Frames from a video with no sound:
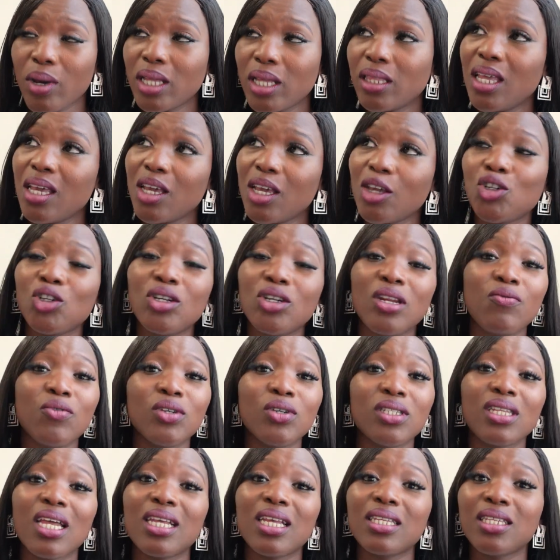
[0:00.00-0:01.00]
I think you should even
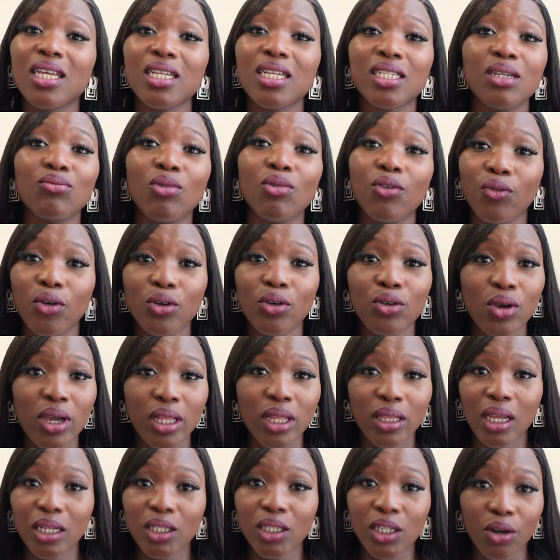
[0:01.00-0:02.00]
start searching before you
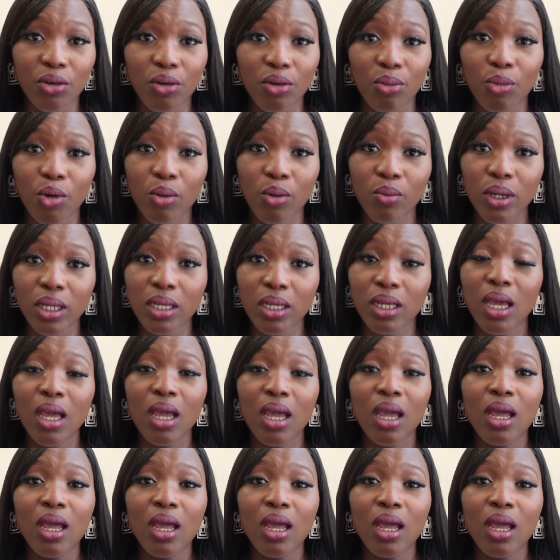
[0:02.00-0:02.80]
enter Czech Republic